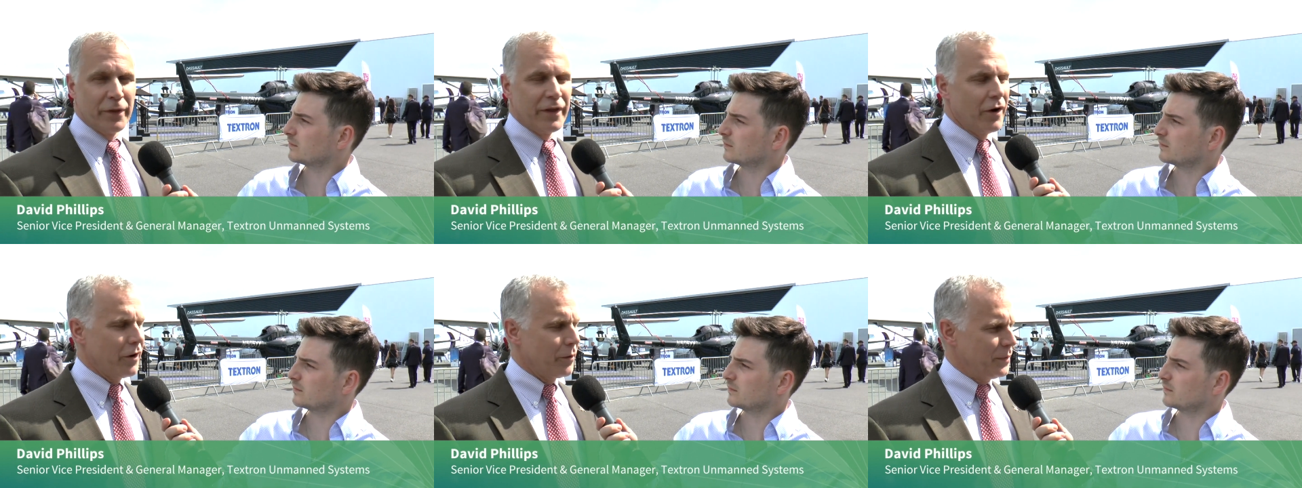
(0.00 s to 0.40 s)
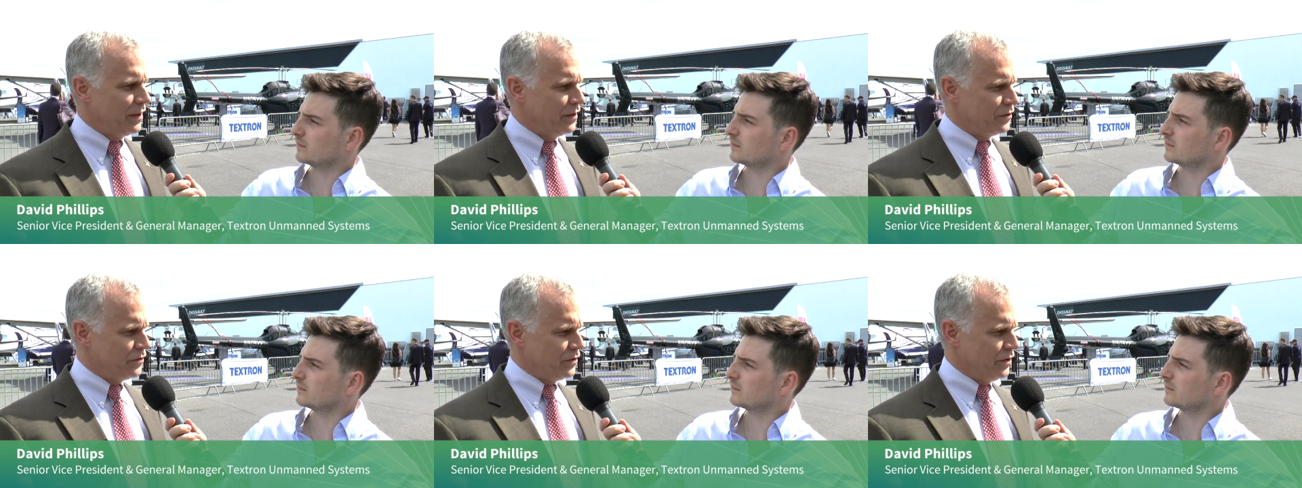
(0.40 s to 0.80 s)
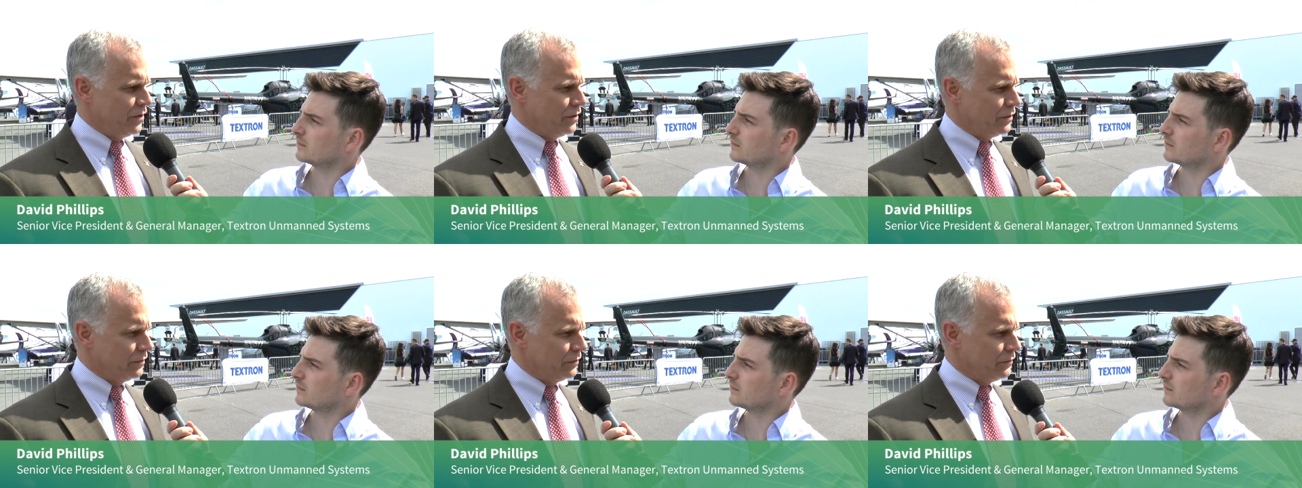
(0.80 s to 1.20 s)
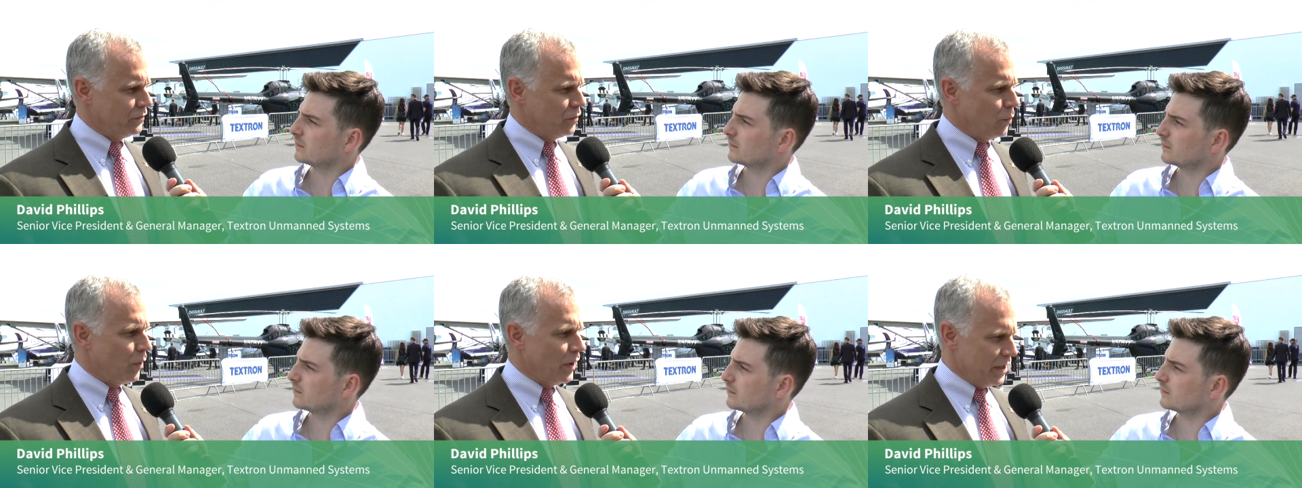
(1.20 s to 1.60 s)
Speaker 1: with the Army this year
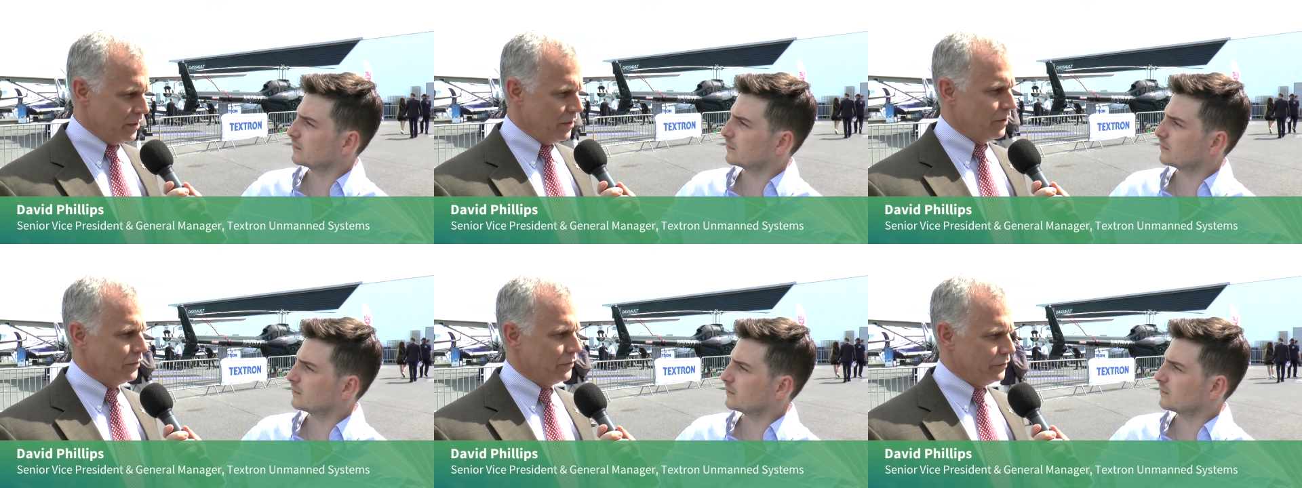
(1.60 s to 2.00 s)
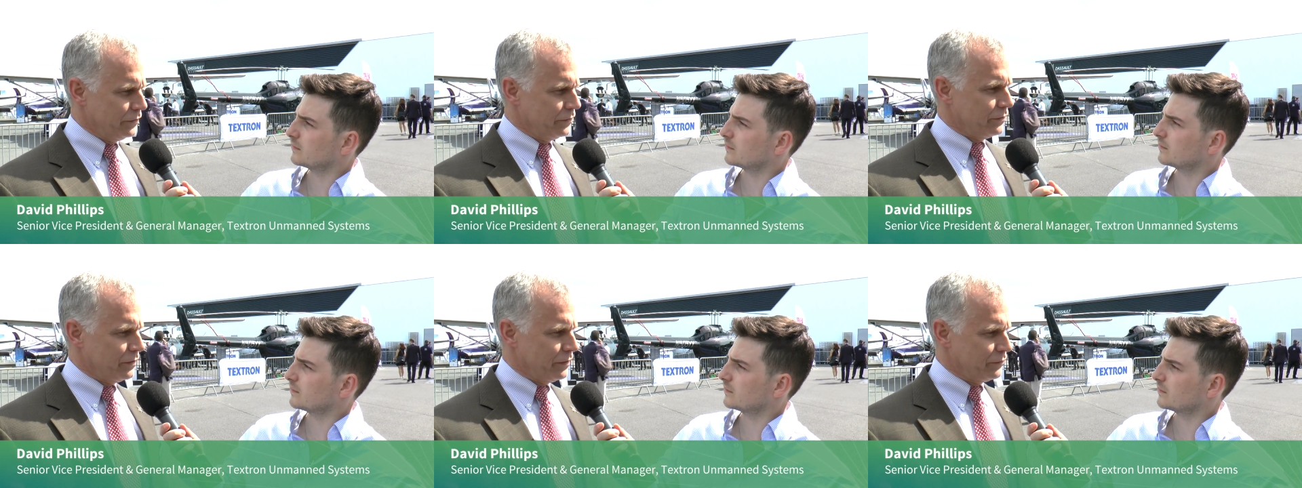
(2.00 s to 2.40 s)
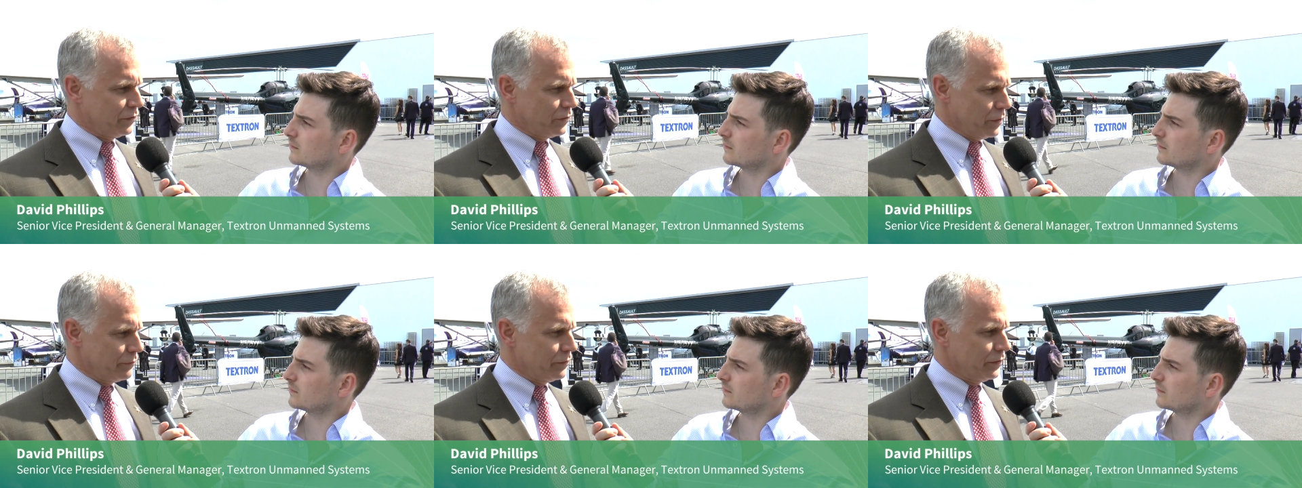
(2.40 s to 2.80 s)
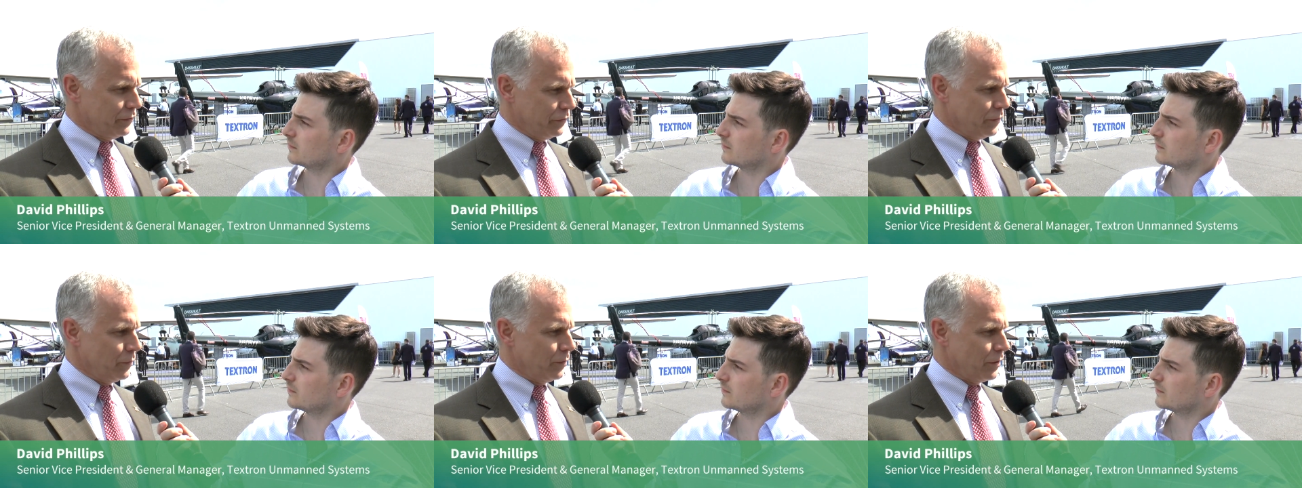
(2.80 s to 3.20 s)
20 years of
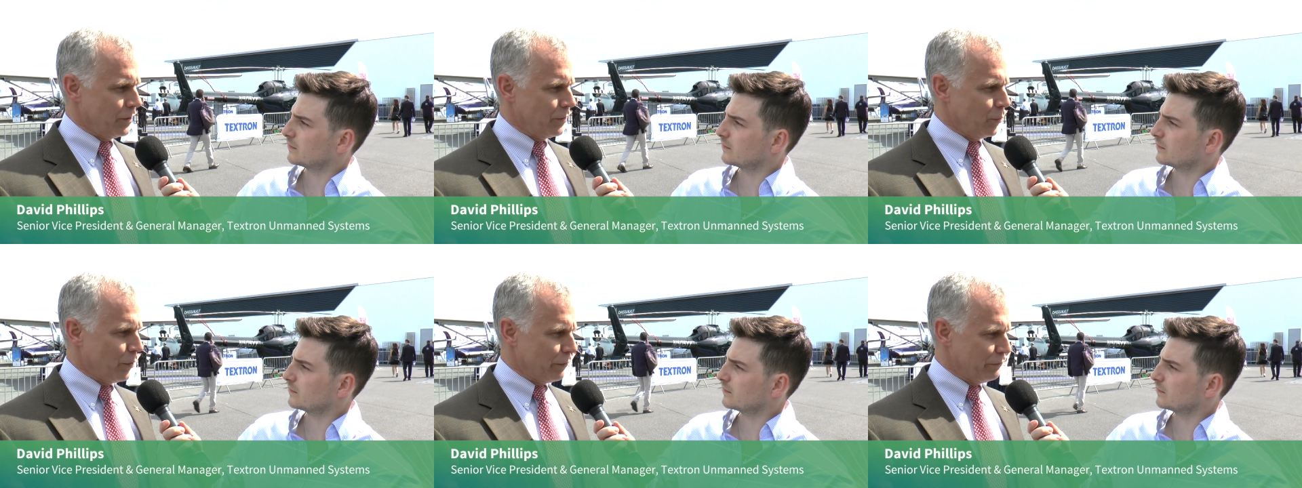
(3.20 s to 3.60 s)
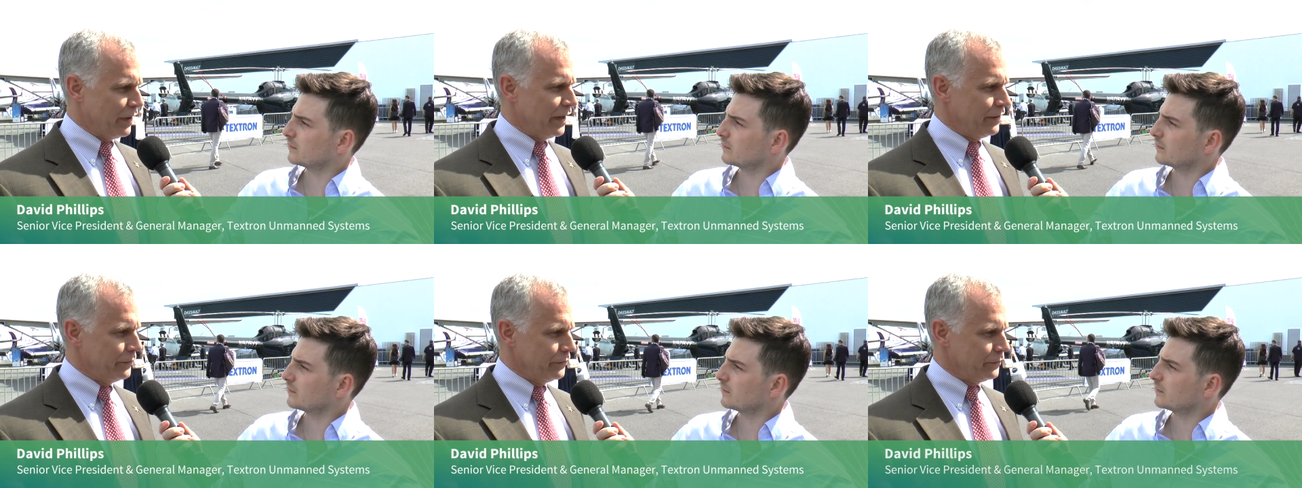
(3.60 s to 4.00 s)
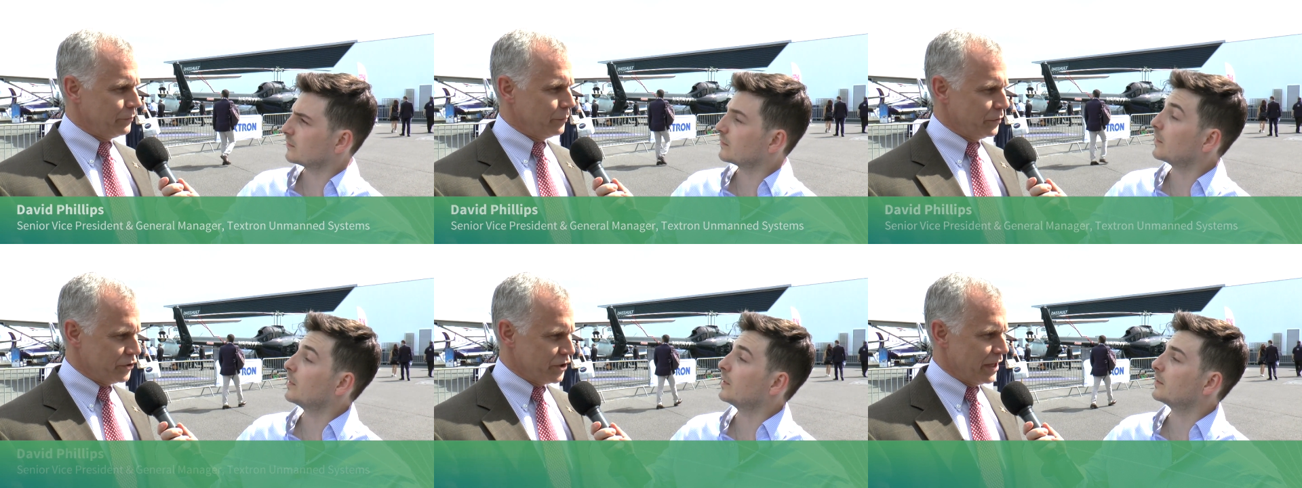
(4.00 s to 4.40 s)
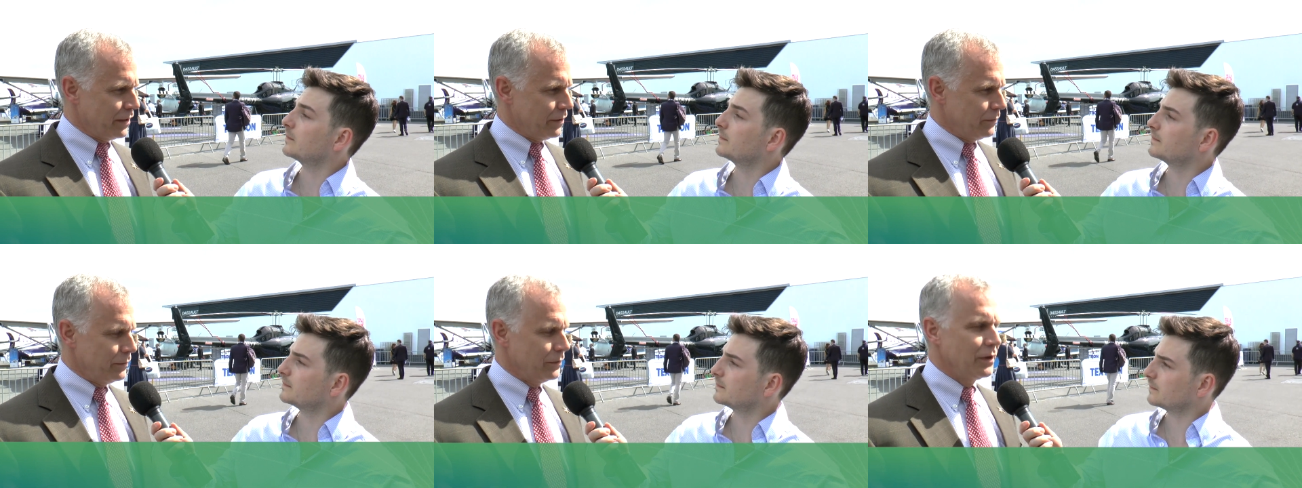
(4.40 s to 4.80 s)
service to our warfighters with
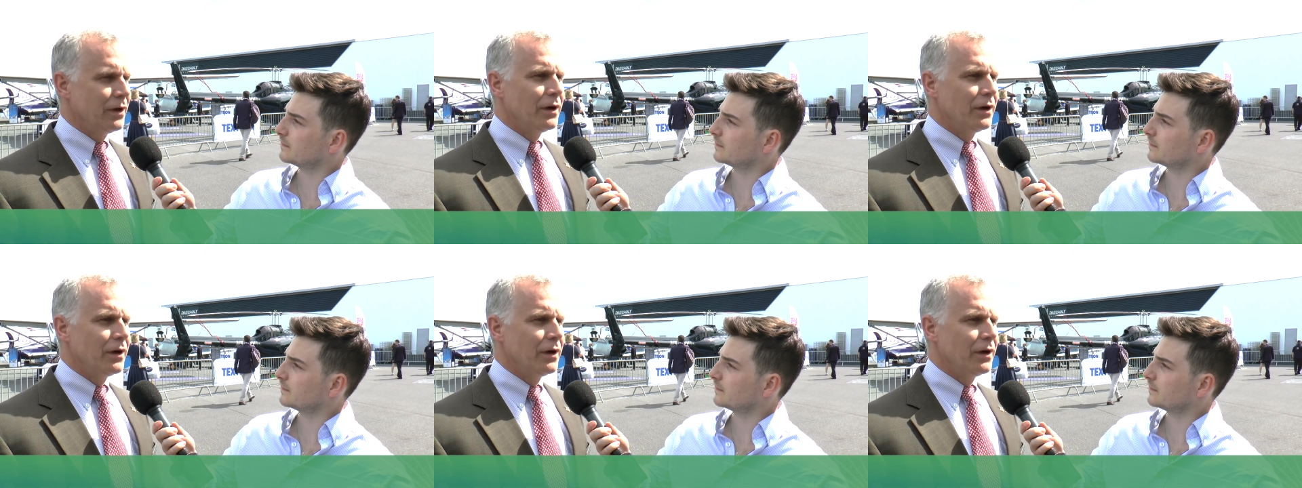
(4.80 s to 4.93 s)
Shadow.